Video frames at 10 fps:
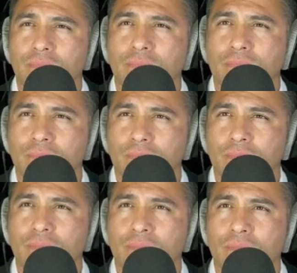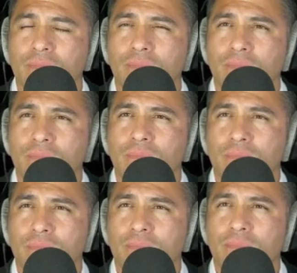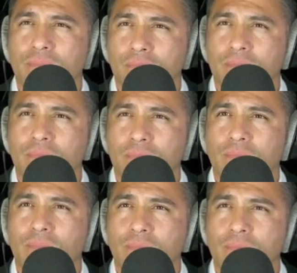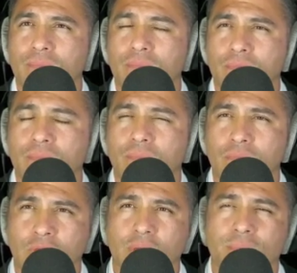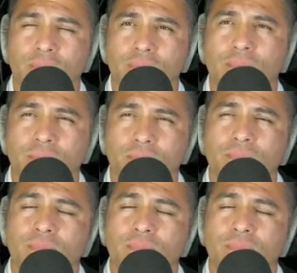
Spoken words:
(silent)